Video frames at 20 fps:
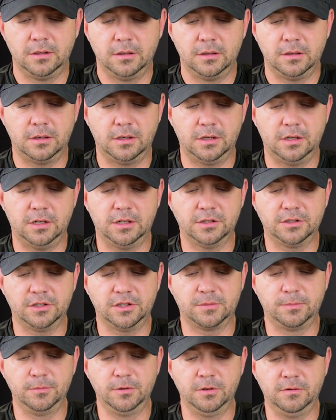
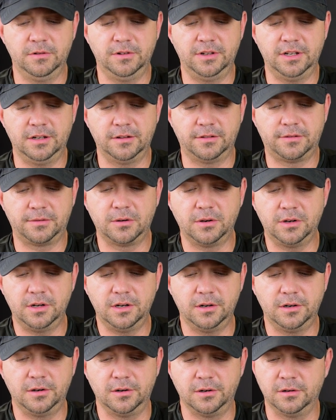Just moving down through
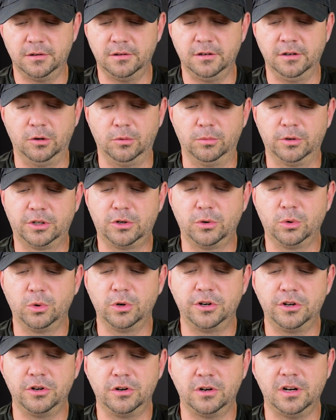here,
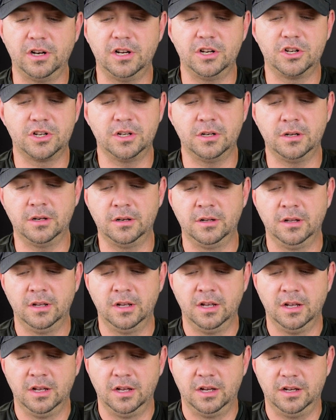record duration
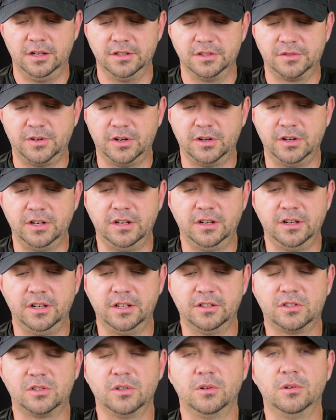is very
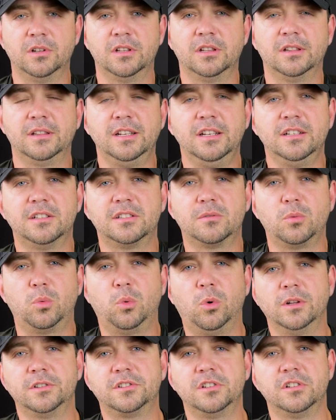nice. So at least
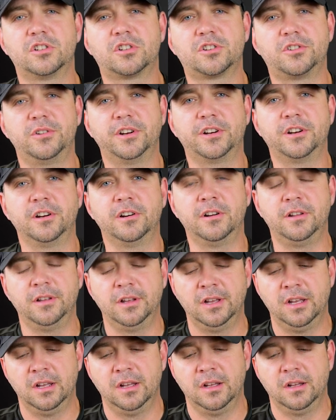once it's triggered,
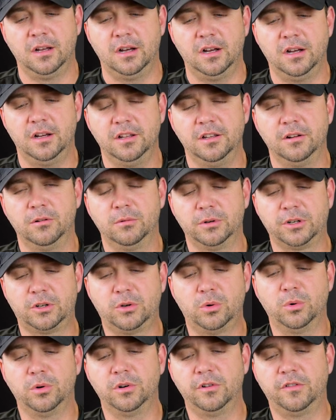it'll
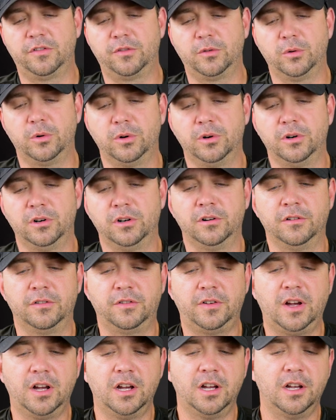record for
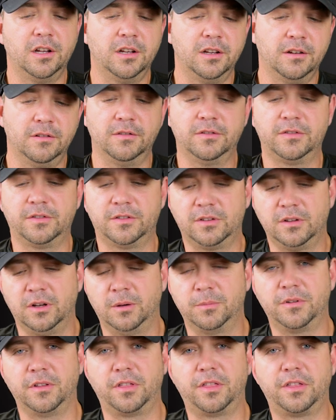5
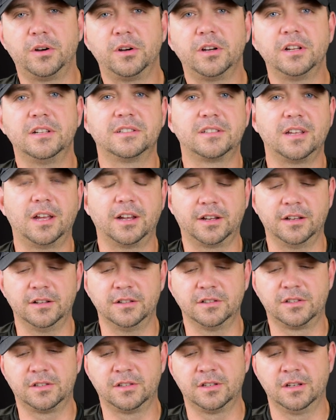up to 30
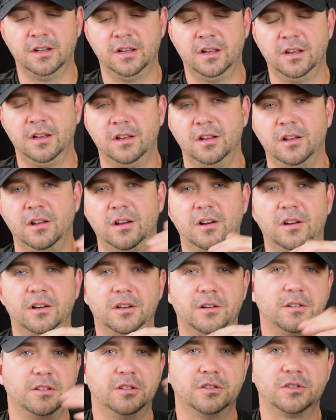seconds.
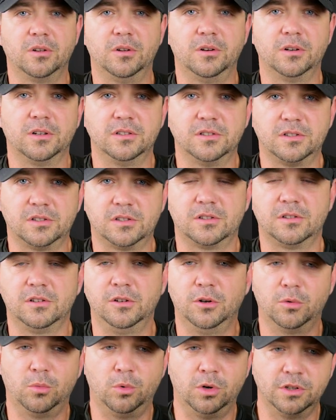As long as,
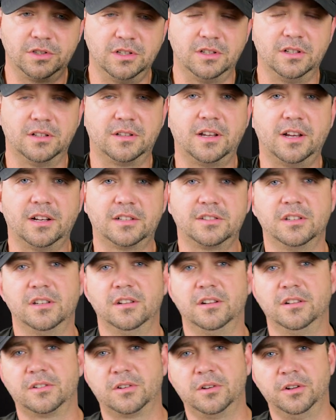once it detects
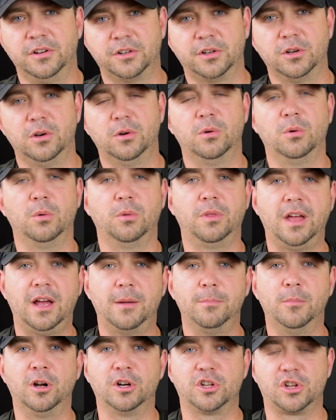it, it's going to go
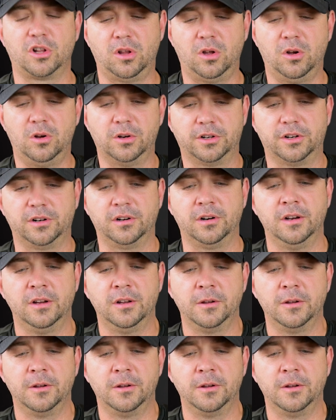that much longer.